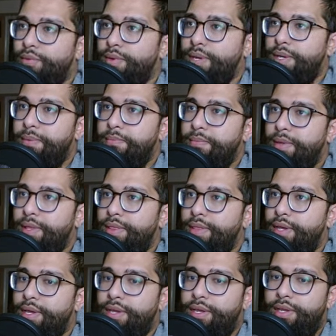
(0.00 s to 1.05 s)
Right, and
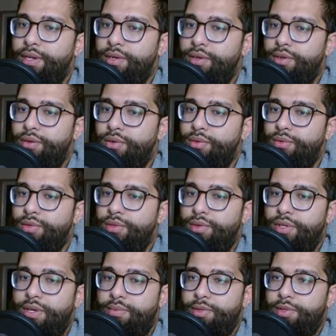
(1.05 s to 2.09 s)
then, no, no
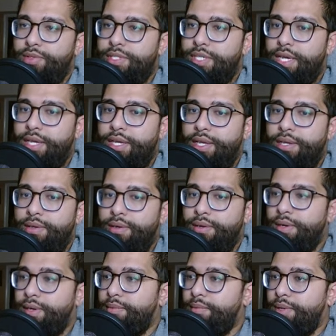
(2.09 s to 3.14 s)
Yamato Take. Eh? All
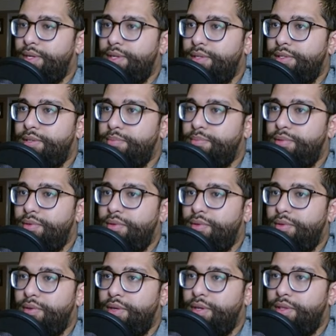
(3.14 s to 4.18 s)
right, well,
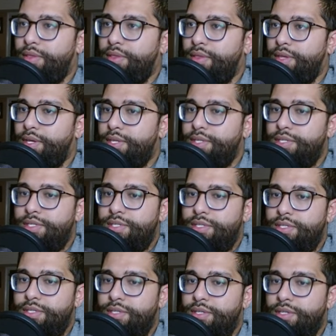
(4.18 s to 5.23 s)
deploy
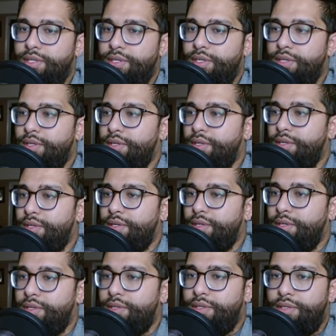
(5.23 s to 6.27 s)
this.
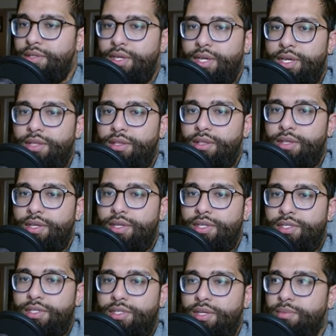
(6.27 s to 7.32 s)
Get
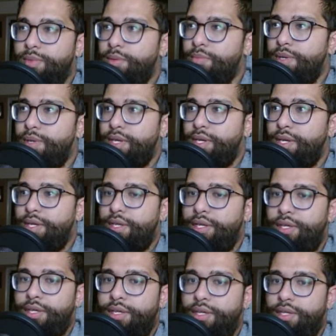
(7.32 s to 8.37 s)
this. Give me my
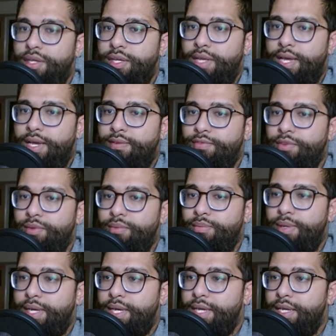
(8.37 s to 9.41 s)
gavel
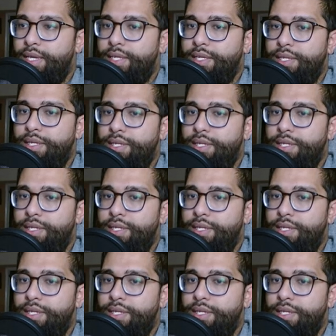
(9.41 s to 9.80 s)
back.